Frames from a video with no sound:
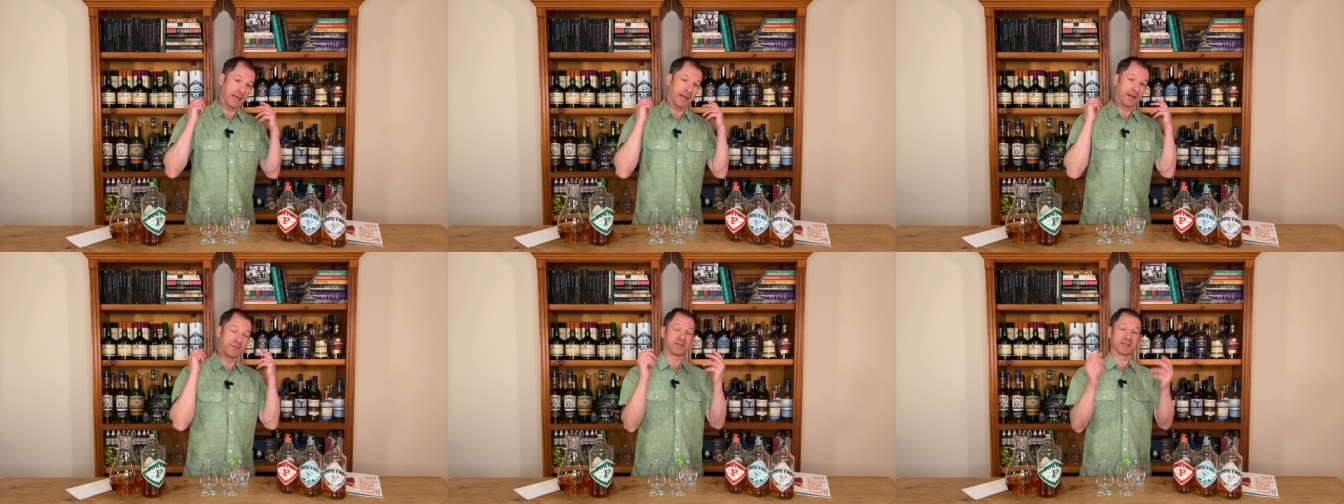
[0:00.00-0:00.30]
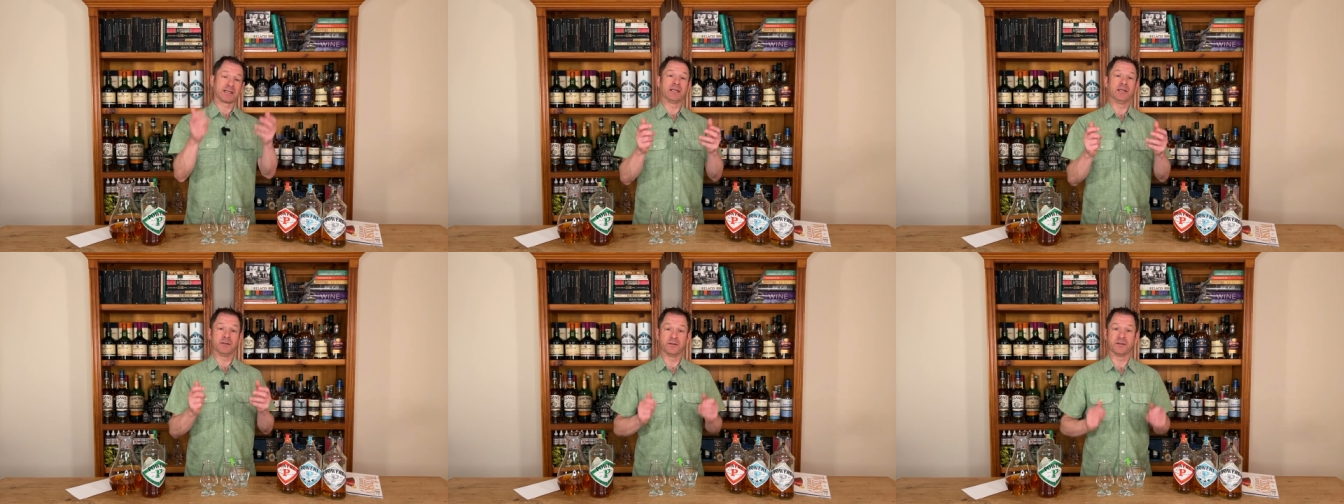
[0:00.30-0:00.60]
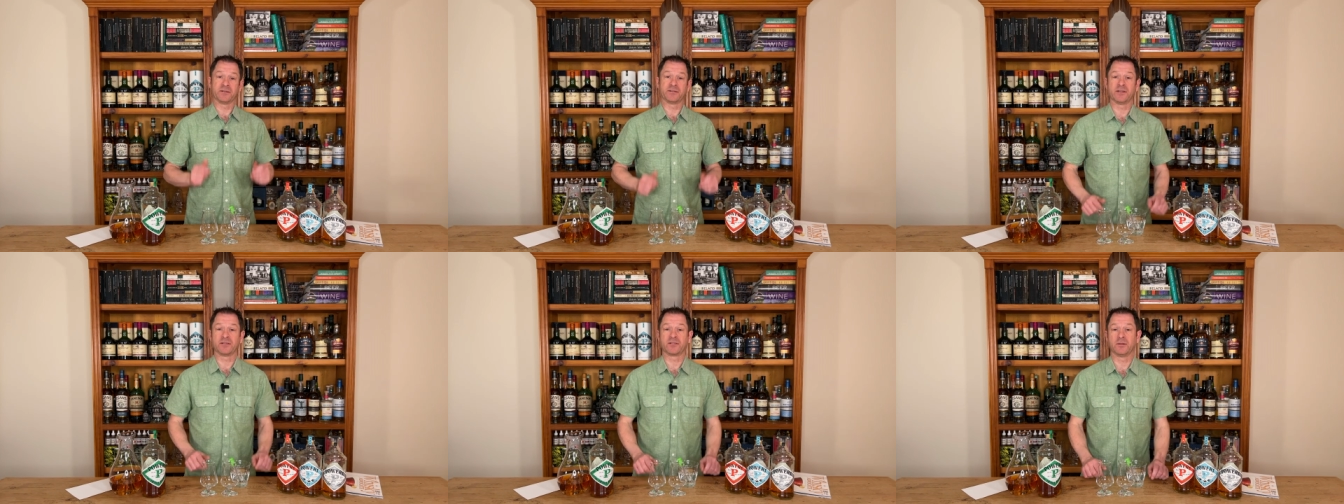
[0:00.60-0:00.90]
they have to clear
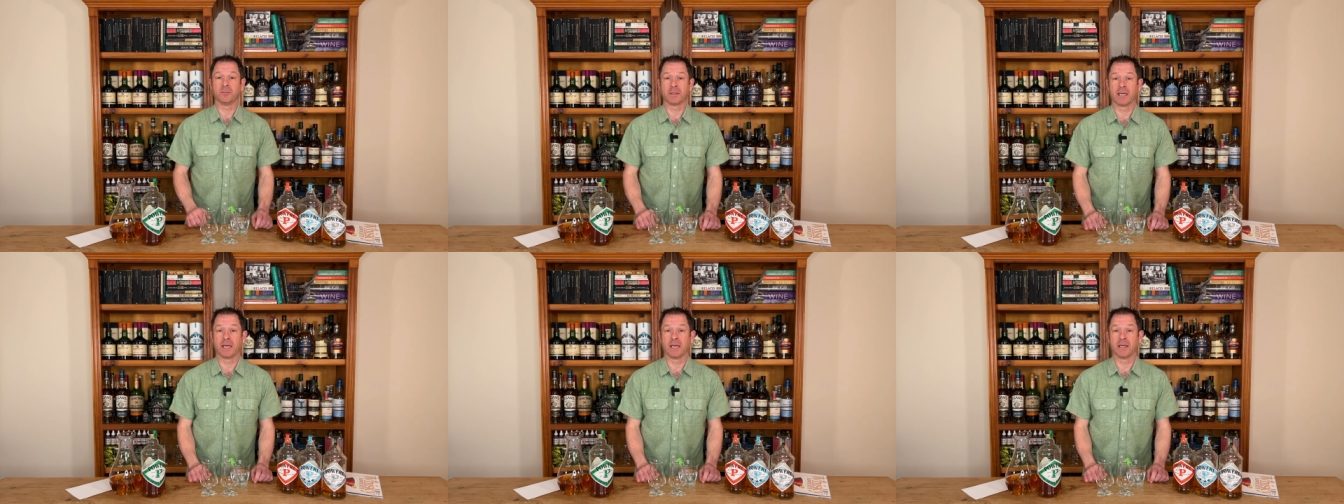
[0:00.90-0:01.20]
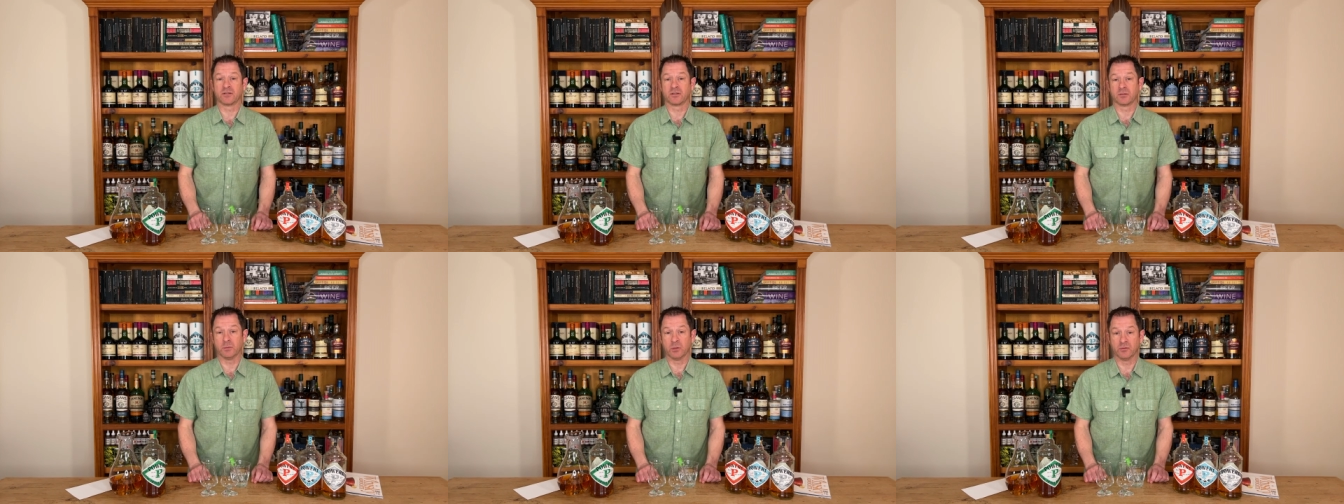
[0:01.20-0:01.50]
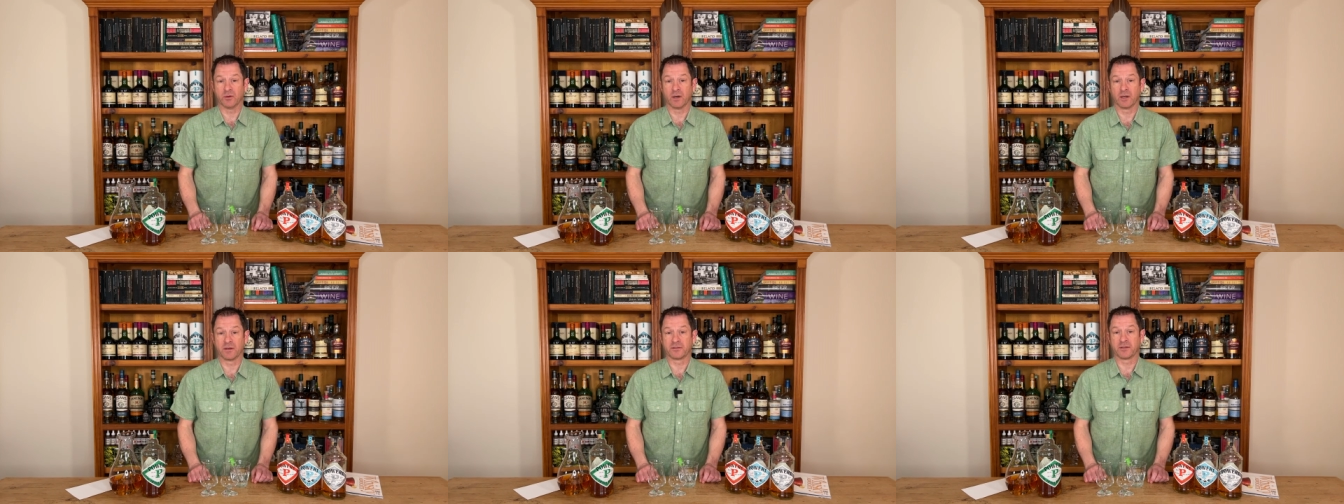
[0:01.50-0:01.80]
the system again to
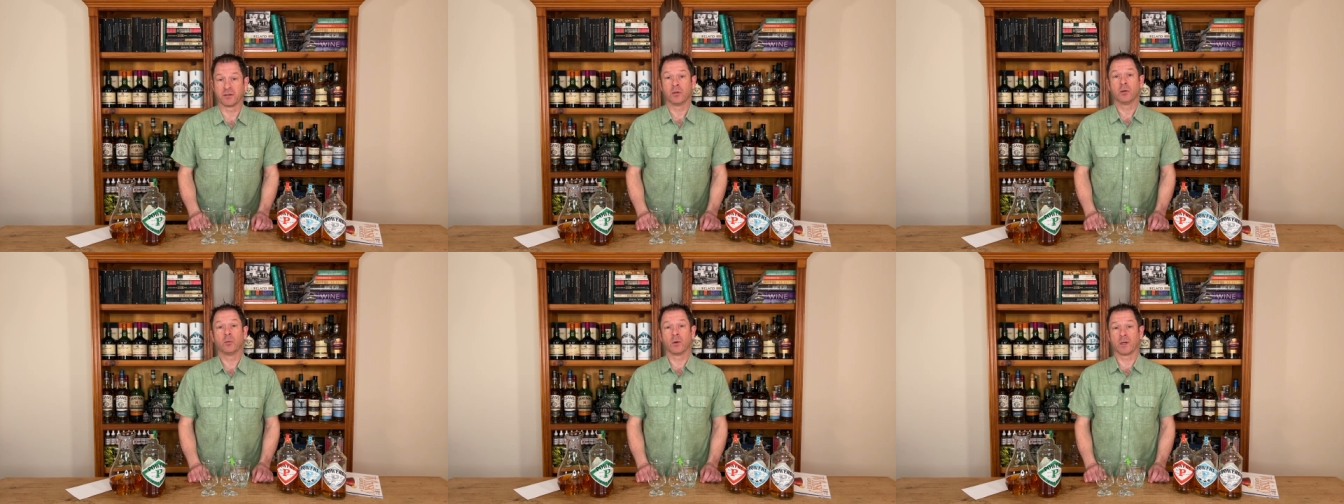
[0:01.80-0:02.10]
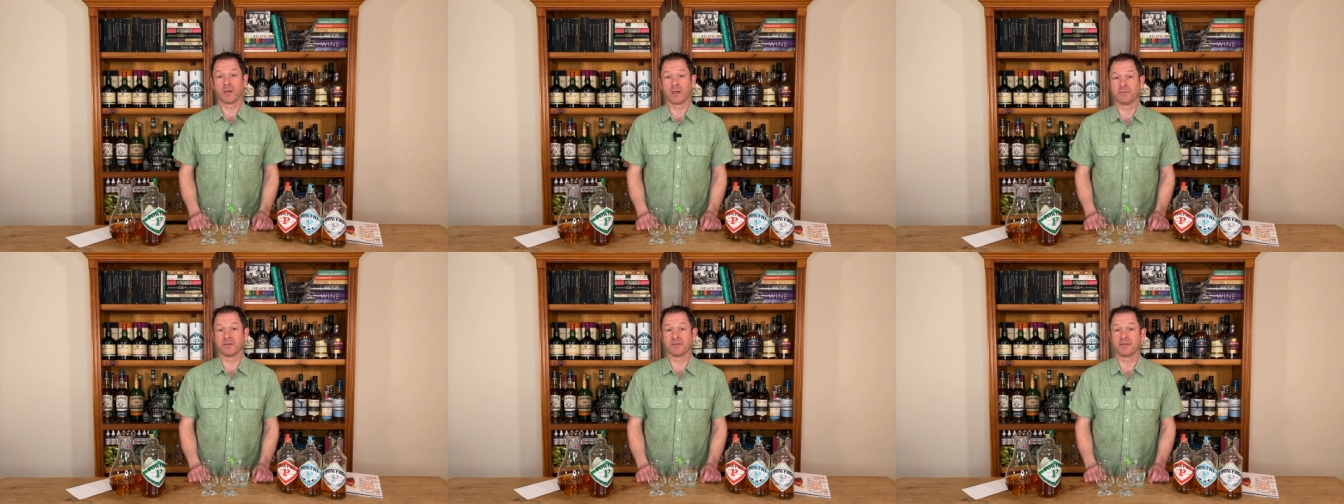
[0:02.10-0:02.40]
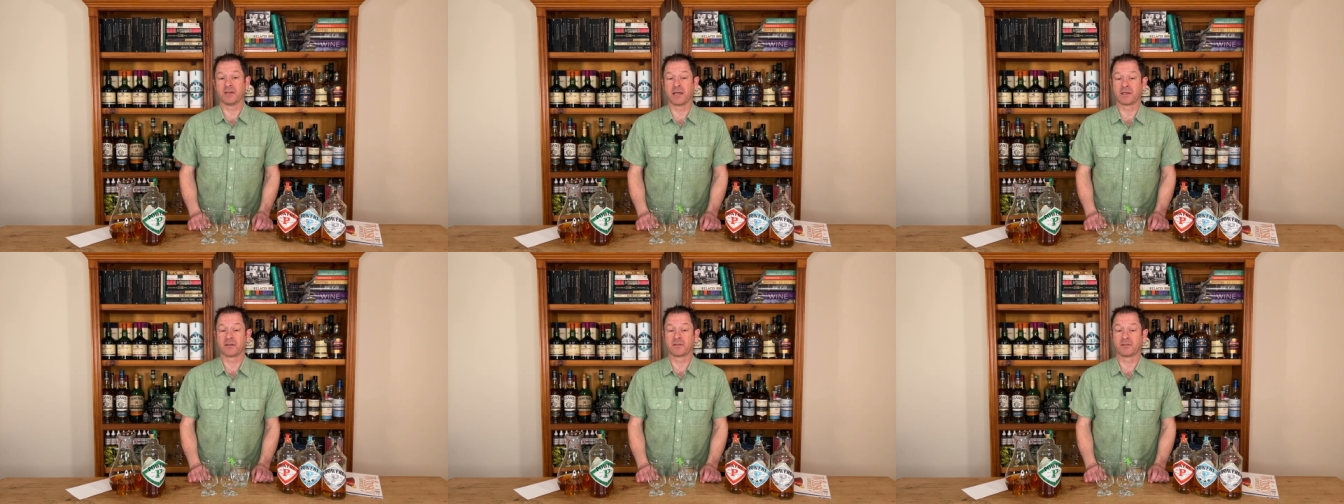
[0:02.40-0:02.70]
move on to
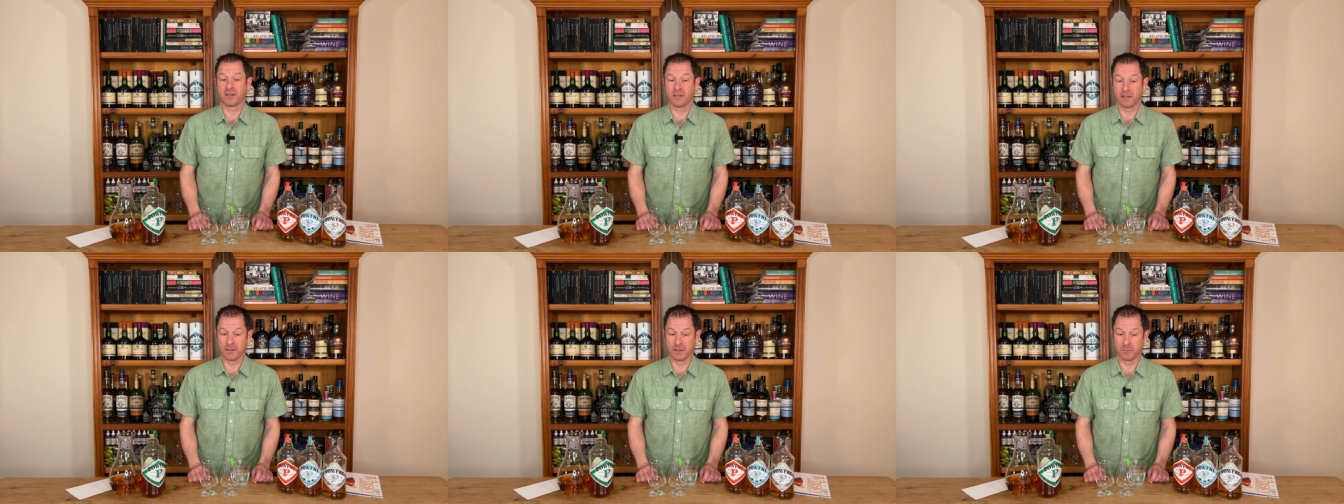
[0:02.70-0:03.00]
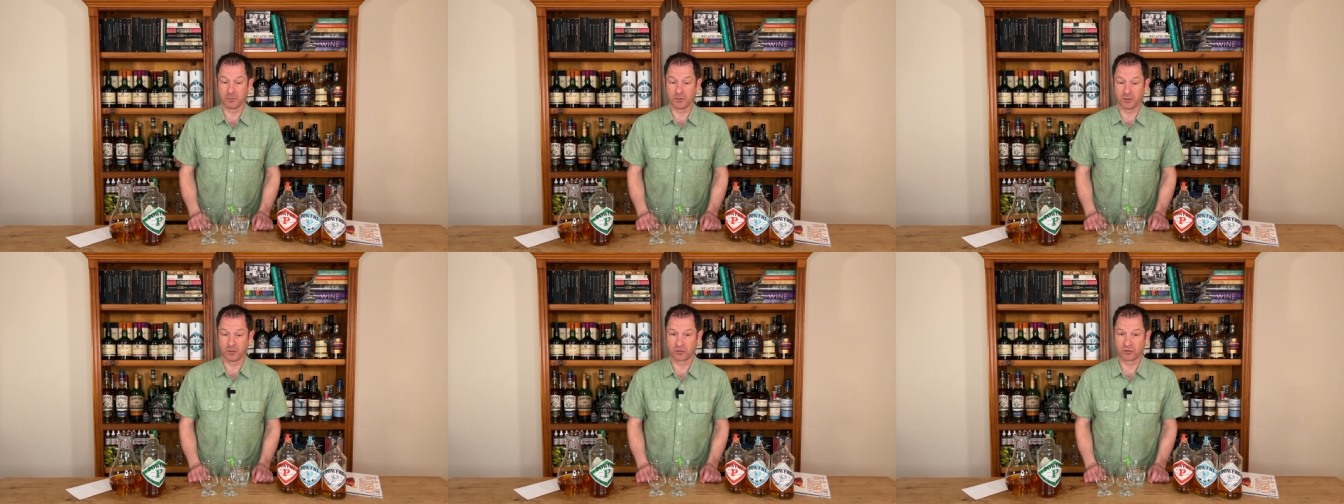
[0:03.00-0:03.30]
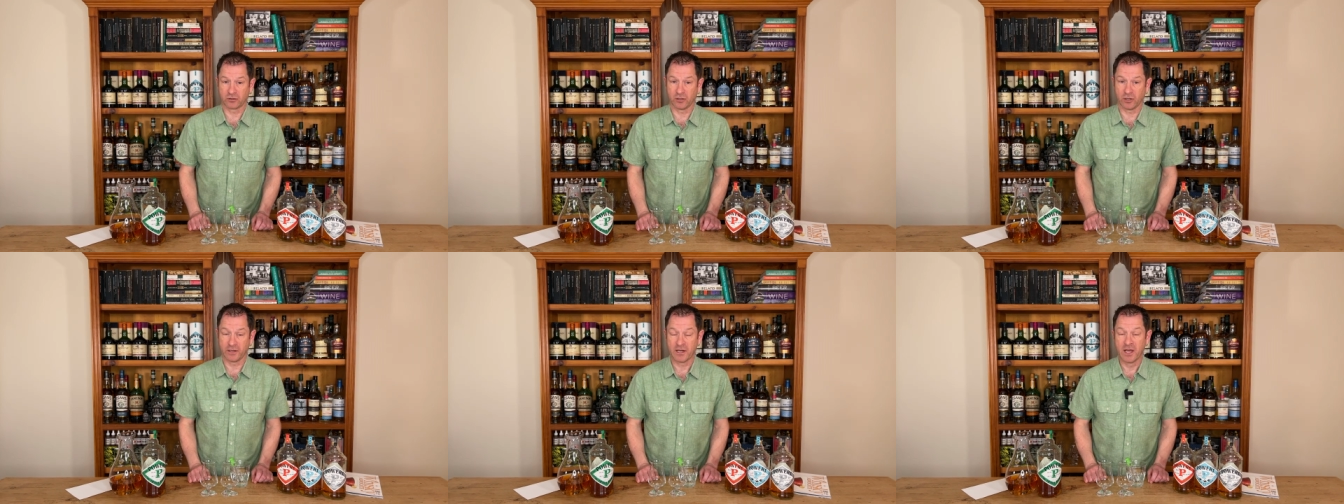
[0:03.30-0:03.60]
whatever's next in the
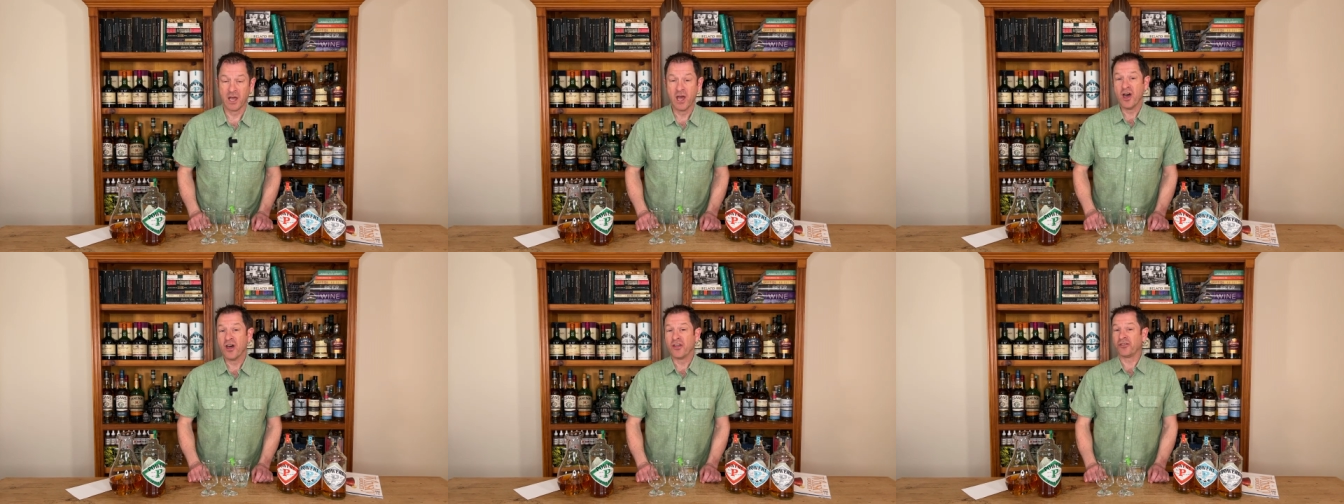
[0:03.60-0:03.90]
production line.